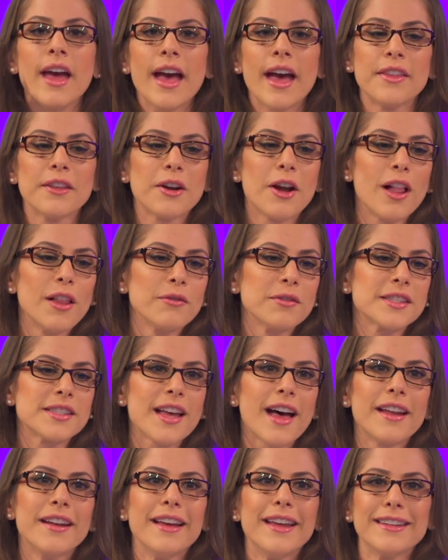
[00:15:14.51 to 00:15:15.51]
And then all of a
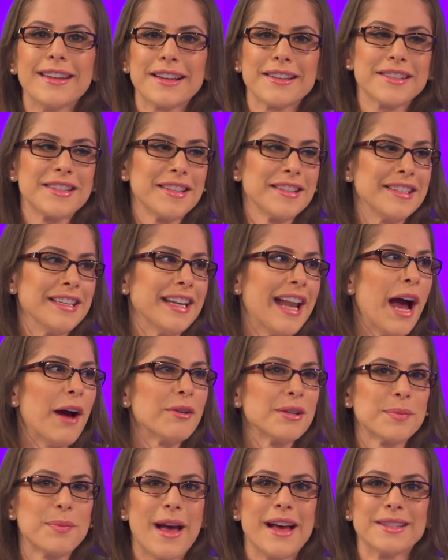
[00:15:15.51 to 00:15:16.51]
sudden, like 16
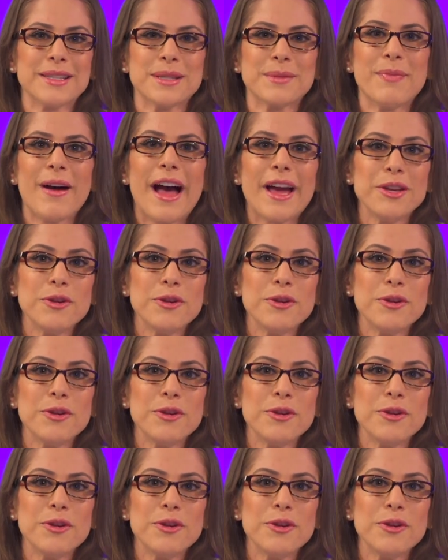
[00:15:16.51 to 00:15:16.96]
hours passes by,